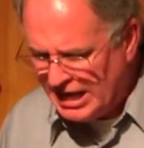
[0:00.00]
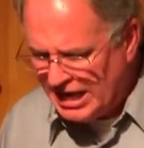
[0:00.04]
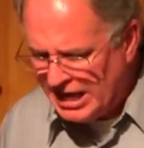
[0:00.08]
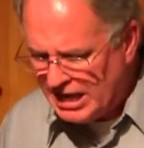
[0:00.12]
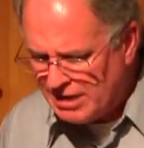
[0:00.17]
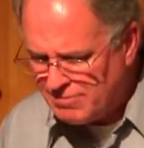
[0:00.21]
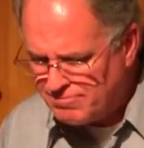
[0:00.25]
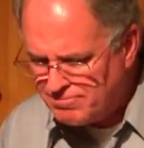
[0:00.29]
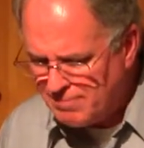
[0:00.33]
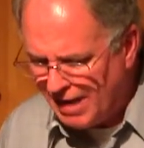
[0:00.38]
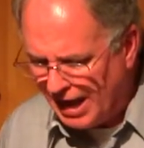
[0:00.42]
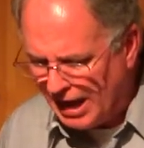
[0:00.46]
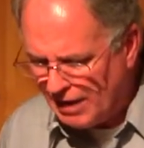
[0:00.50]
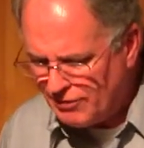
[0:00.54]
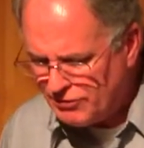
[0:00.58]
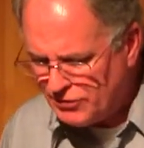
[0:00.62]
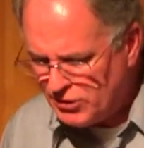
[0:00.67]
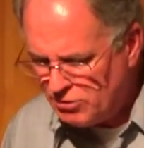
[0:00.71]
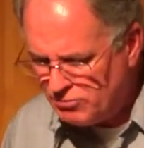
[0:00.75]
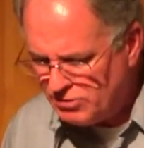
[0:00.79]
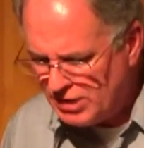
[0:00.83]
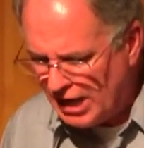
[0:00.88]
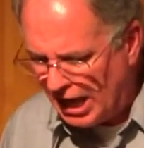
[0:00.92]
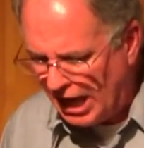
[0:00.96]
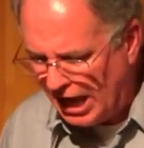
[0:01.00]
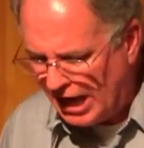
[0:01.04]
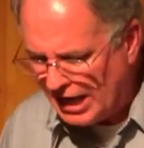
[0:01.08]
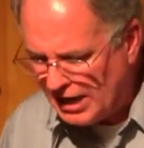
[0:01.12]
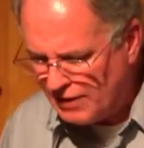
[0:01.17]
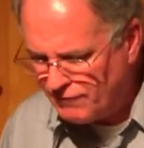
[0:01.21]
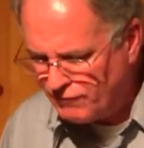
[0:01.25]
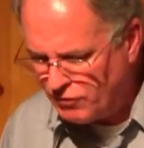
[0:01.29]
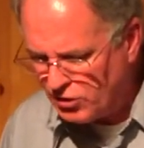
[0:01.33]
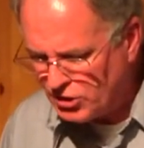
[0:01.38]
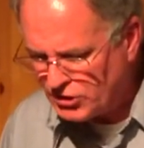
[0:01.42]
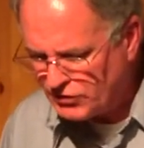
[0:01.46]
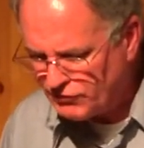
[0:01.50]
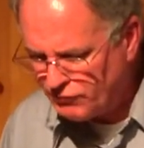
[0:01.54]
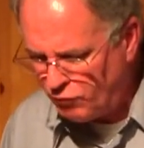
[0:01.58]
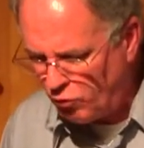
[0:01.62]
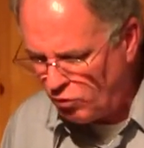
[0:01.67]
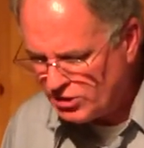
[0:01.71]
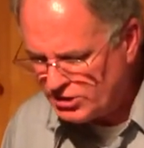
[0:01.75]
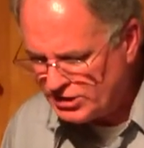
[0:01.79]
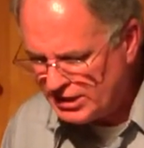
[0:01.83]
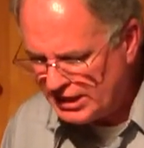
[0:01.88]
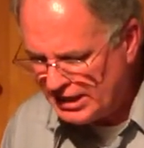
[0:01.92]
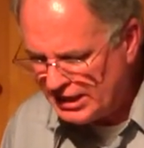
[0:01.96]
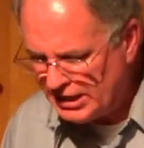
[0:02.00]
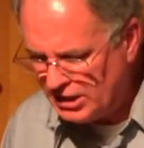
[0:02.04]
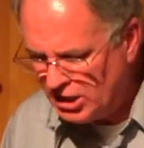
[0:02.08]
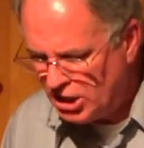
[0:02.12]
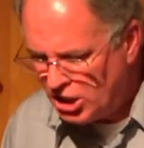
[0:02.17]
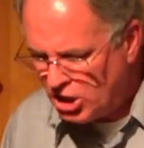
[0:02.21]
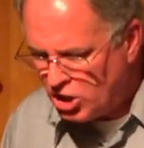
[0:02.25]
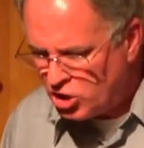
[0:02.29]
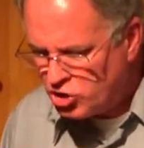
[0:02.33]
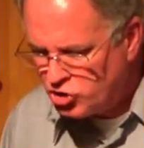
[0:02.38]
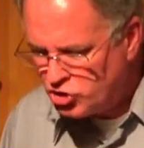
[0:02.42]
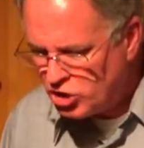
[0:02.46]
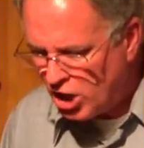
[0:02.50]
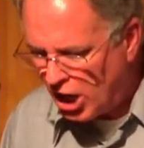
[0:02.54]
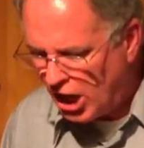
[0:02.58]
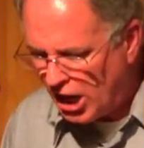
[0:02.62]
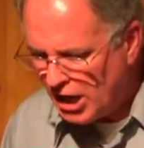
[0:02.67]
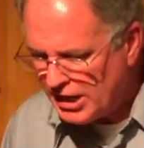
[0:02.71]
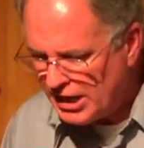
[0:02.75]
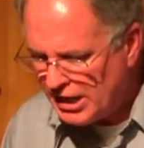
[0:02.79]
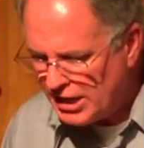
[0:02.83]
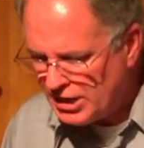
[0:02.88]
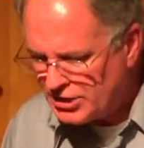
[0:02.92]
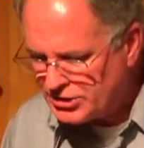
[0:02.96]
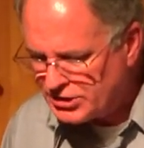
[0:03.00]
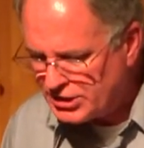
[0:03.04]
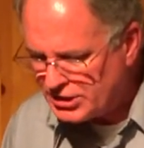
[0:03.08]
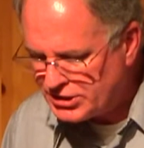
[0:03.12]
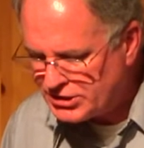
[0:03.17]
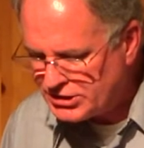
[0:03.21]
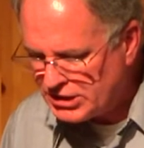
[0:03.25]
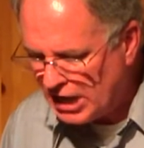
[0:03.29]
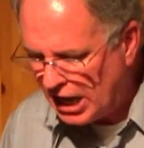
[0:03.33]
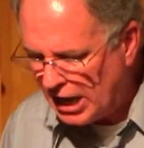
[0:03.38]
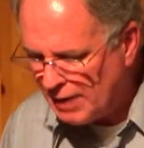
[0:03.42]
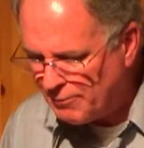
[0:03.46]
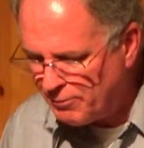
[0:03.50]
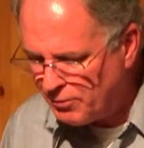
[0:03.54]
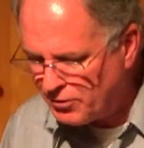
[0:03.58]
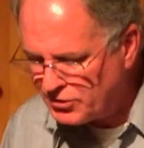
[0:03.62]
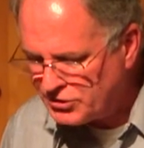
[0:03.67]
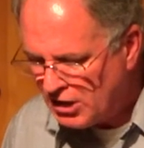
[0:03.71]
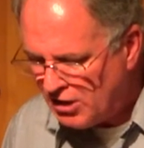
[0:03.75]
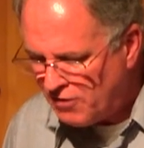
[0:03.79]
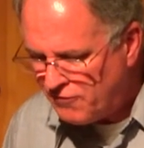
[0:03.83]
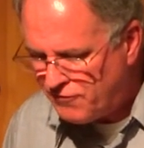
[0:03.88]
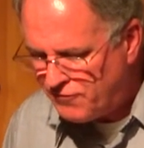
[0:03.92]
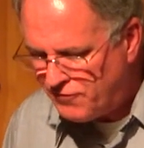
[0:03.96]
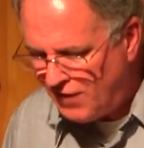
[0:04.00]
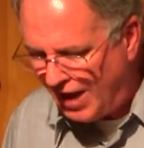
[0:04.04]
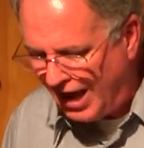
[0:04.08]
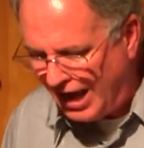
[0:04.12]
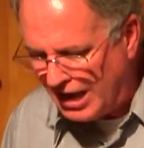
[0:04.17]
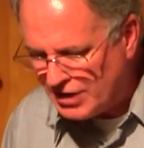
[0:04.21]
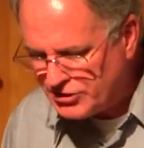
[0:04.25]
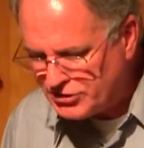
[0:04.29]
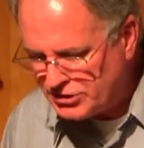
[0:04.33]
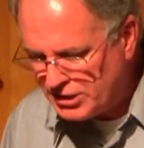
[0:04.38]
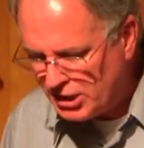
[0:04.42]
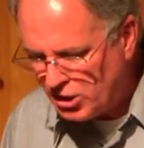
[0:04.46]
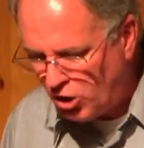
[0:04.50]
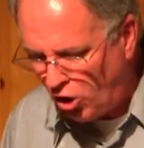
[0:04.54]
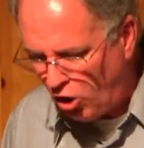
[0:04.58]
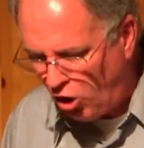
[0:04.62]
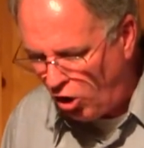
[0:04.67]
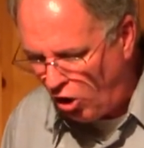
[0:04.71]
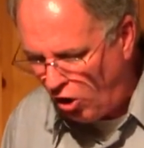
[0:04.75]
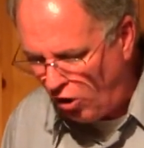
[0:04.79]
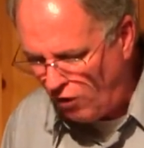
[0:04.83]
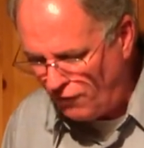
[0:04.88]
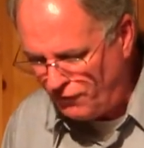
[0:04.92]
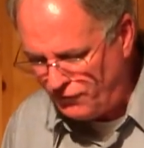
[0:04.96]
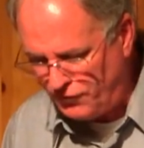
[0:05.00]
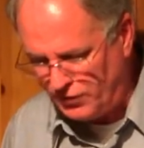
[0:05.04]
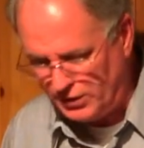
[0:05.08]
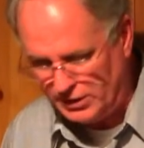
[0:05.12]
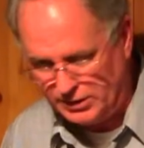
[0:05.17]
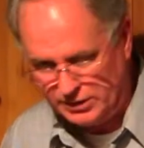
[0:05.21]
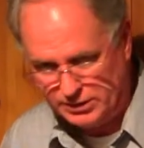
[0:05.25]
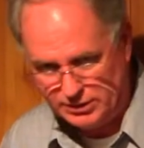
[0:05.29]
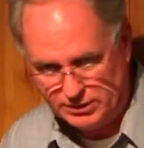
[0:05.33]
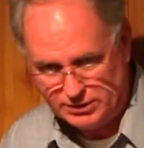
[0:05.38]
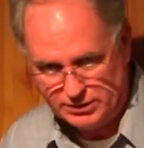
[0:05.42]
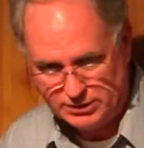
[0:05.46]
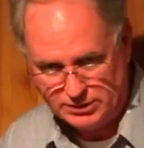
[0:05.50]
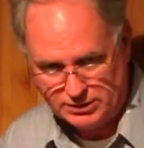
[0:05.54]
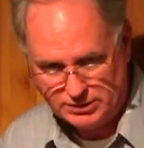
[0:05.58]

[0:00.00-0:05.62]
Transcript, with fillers: In Matthew 9 and verse 14, John and his disciples fasted often.